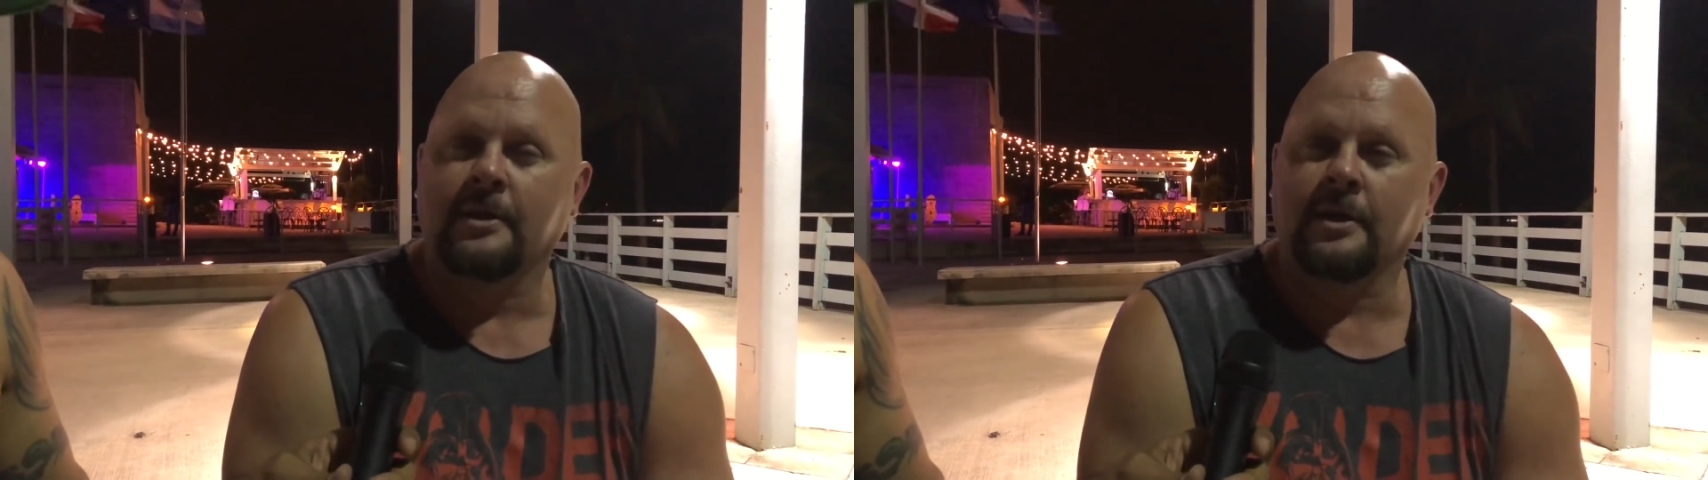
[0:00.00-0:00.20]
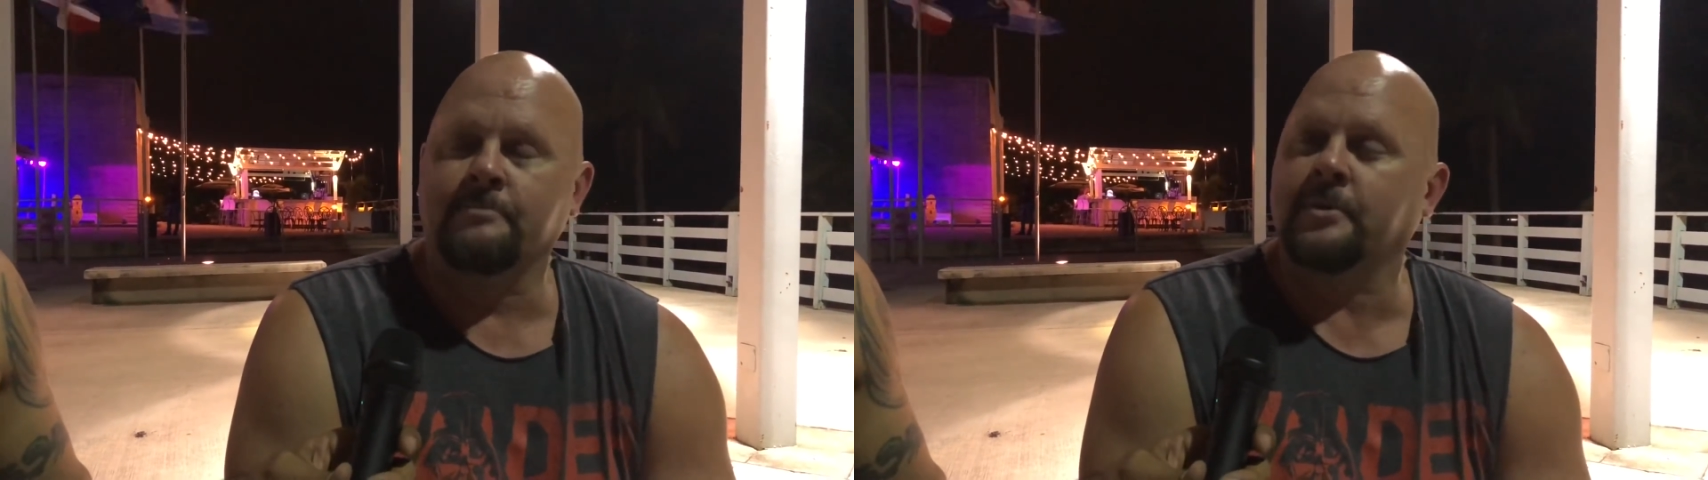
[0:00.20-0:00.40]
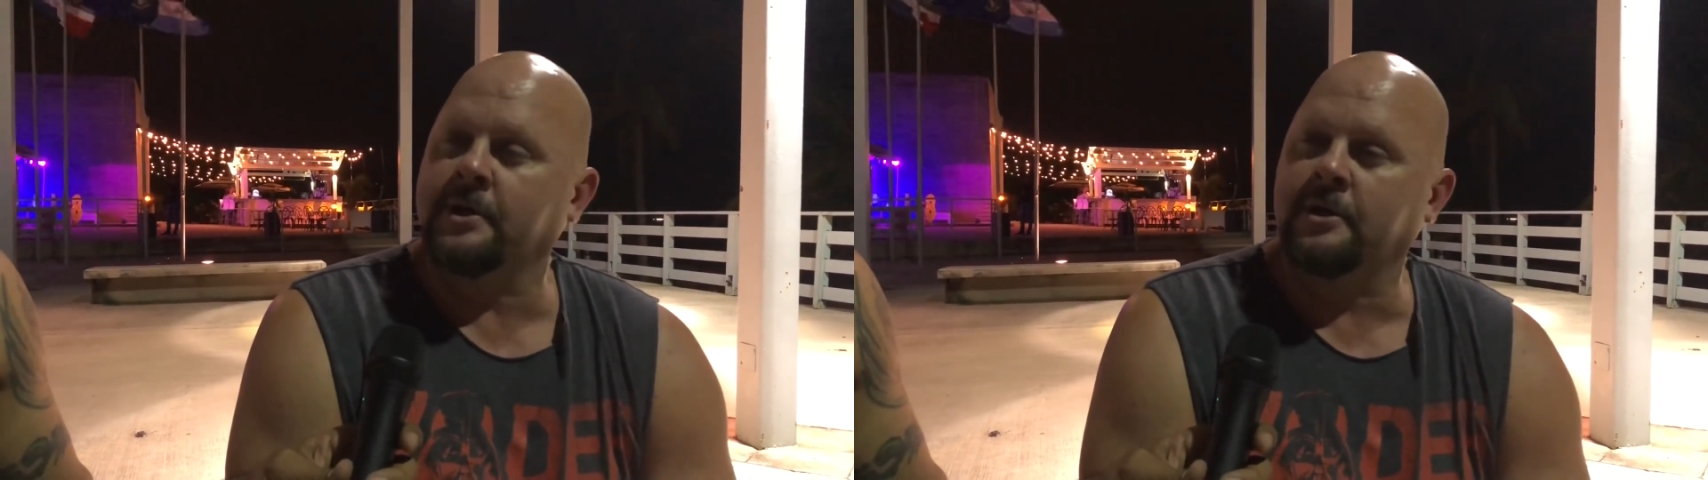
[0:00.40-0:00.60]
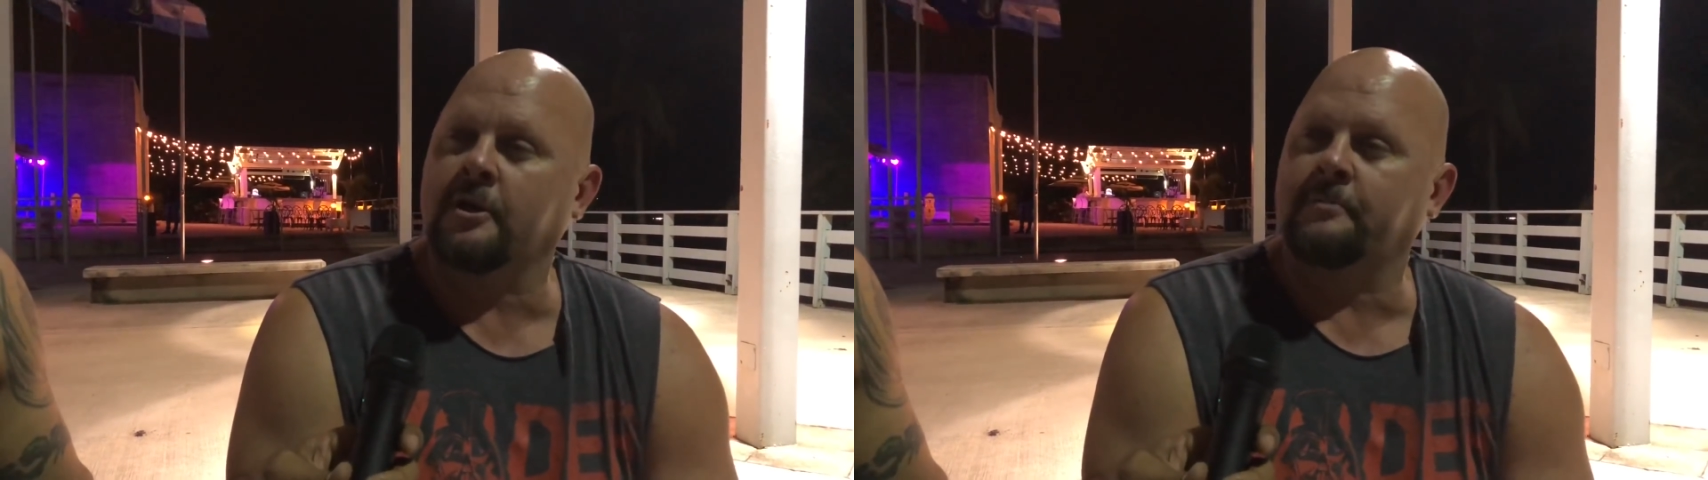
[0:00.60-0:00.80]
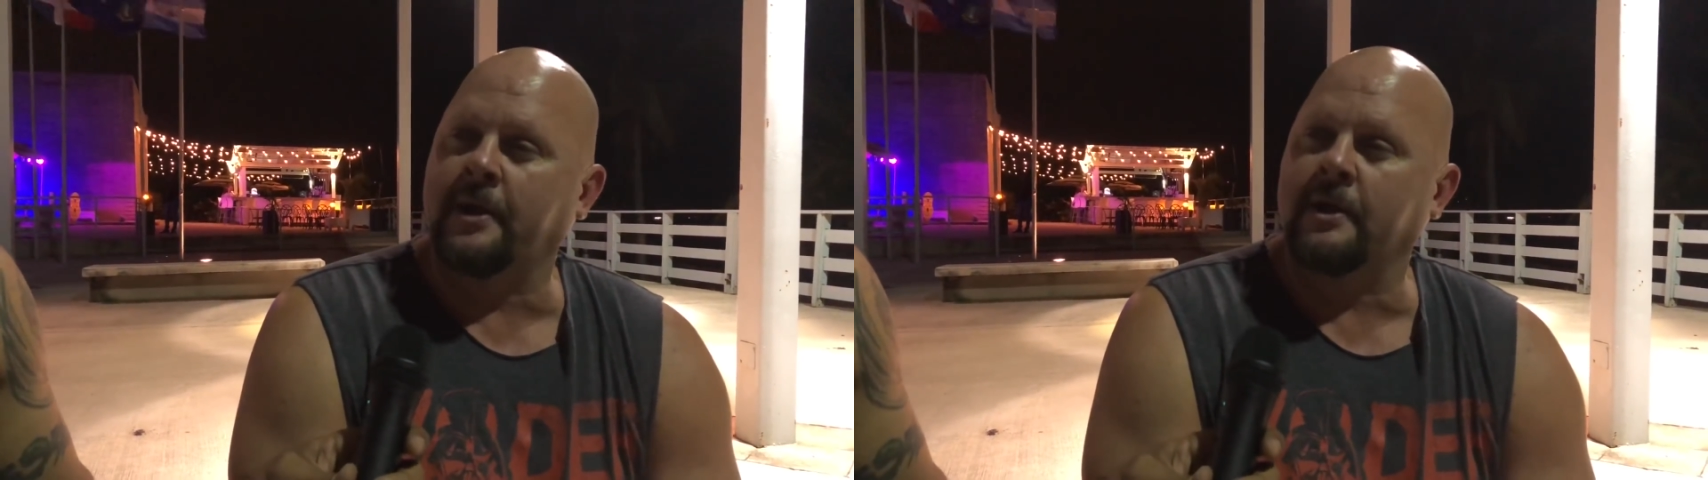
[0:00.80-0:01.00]
$1
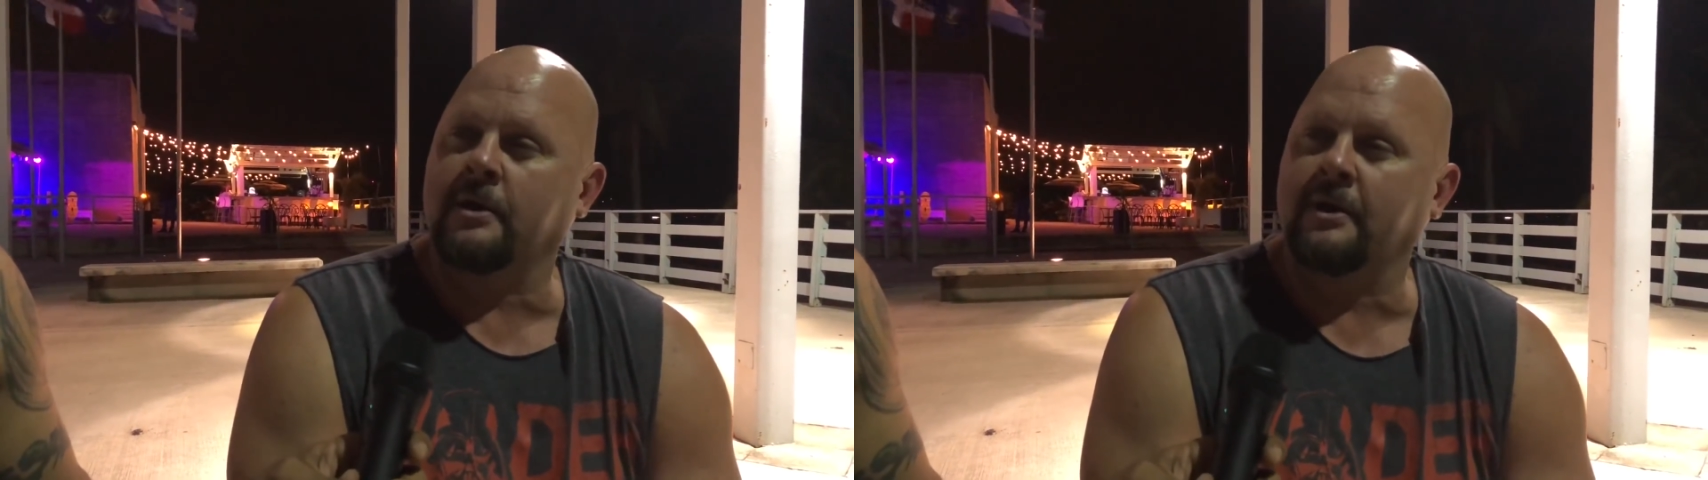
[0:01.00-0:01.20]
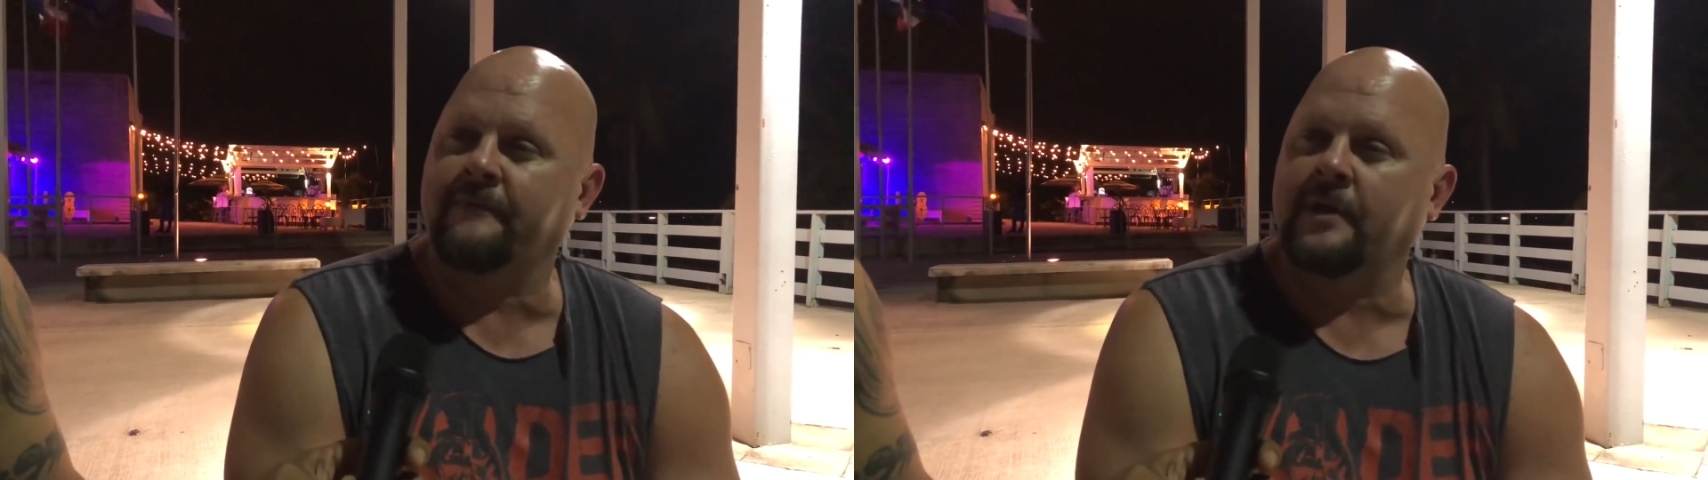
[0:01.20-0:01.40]
million payoff,